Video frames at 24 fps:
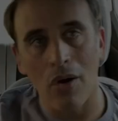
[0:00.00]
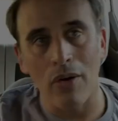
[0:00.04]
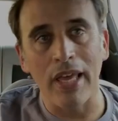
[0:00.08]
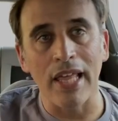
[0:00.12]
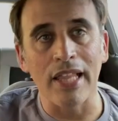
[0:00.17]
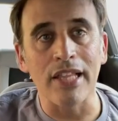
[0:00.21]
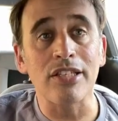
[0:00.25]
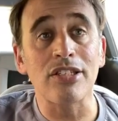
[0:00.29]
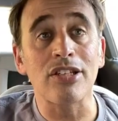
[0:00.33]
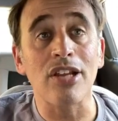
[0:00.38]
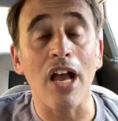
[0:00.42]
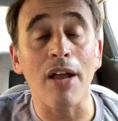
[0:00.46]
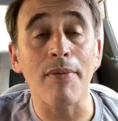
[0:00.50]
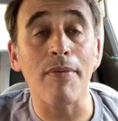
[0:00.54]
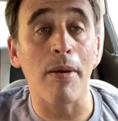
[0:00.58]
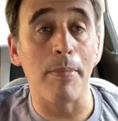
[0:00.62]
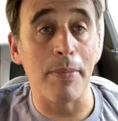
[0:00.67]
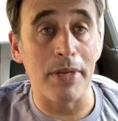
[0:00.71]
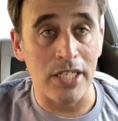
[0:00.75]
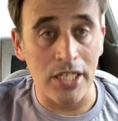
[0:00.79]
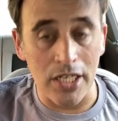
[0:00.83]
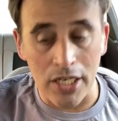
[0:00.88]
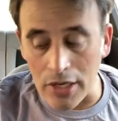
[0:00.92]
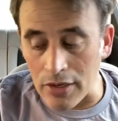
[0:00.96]
Okay, let's talk about
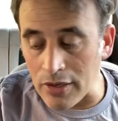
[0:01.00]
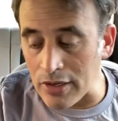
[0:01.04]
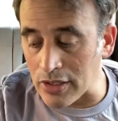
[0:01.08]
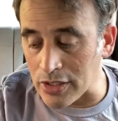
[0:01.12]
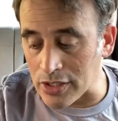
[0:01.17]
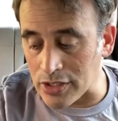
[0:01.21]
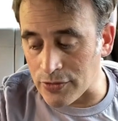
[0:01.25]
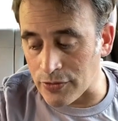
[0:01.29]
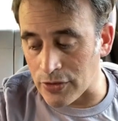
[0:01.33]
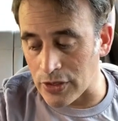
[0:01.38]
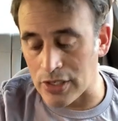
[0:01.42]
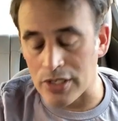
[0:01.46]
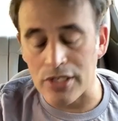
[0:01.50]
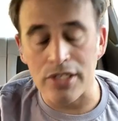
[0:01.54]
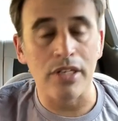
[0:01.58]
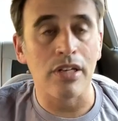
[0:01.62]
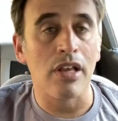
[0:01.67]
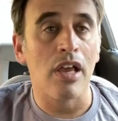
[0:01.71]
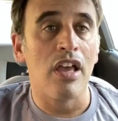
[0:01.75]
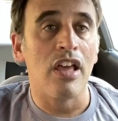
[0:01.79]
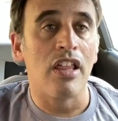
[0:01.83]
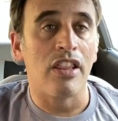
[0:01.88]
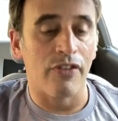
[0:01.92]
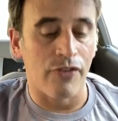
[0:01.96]
materials first.
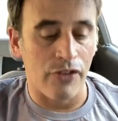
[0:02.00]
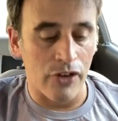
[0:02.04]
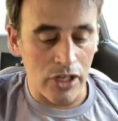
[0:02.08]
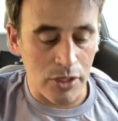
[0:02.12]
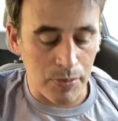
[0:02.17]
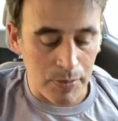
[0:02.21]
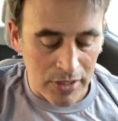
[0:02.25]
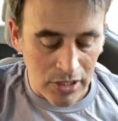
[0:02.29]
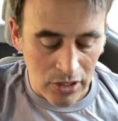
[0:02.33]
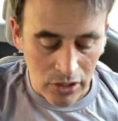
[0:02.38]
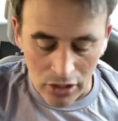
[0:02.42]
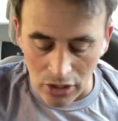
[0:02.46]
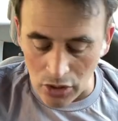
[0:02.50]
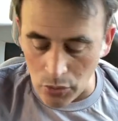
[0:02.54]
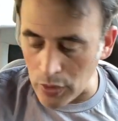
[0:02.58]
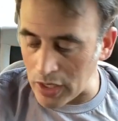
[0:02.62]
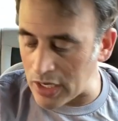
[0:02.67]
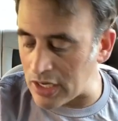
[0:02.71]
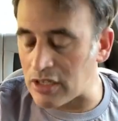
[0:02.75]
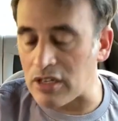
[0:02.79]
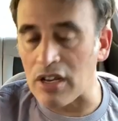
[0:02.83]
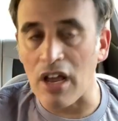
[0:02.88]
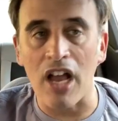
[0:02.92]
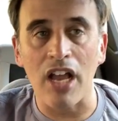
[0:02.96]
The first material we're
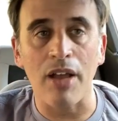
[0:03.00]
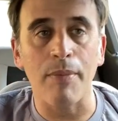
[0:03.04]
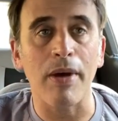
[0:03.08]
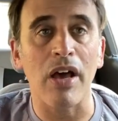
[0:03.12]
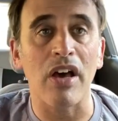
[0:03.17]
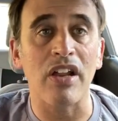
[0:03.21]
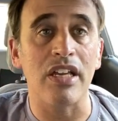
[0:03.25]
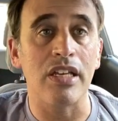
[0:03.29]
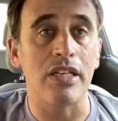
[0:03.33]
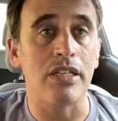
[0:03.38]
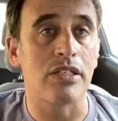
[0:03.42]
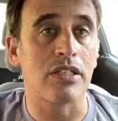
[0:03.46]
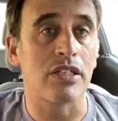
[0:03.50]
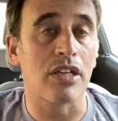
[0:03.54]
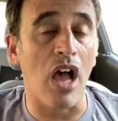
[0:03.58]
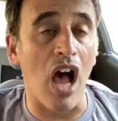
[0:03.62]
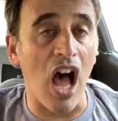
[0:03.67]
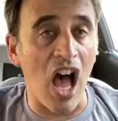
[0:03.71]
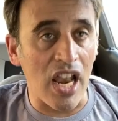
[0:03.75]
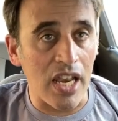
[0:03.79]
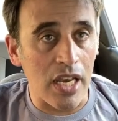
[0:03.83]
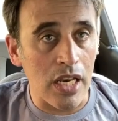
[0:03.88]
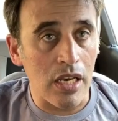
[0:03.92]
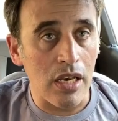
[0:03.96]
going to talk about is
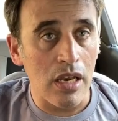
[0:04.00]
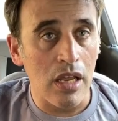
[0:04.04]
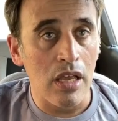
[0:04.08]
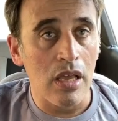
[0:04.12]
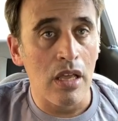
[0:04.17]
cotton.